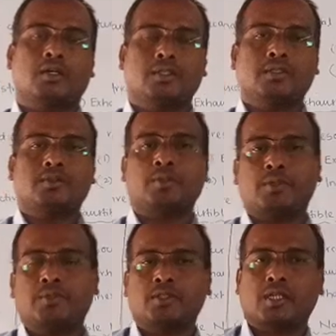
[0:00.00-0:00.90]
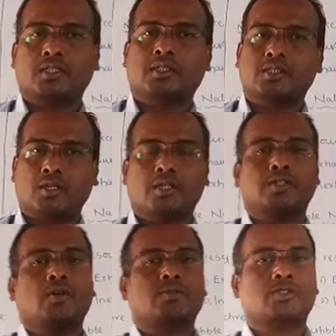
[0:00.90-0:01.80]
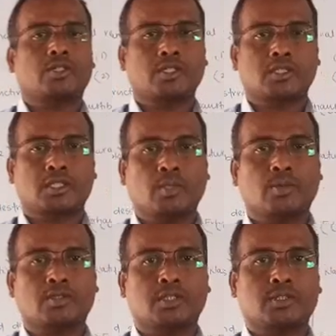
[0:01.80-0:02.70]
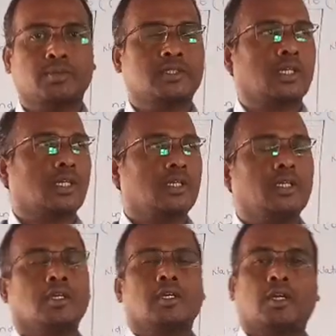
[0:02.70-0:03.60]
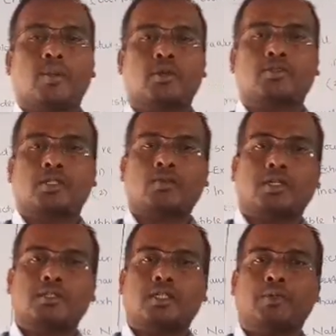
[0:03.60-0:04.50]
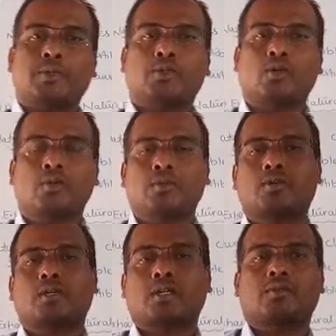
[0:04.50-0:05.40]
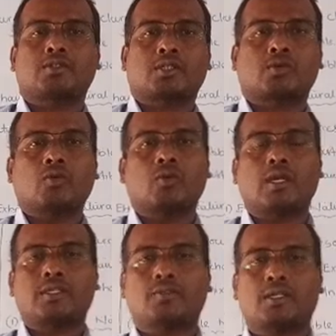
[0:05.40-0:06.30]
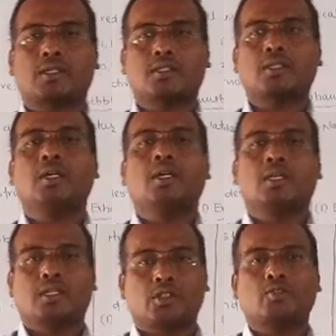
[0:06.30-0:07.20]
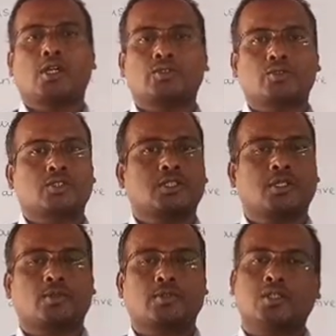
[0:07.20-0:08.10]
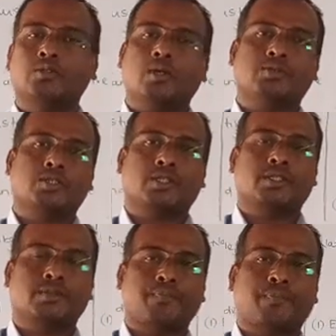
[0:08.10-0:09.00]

In the previous classes already you have studied that about that, especially about that what is that petroleum and what about that coal and what are the natural sources, about that you have studied.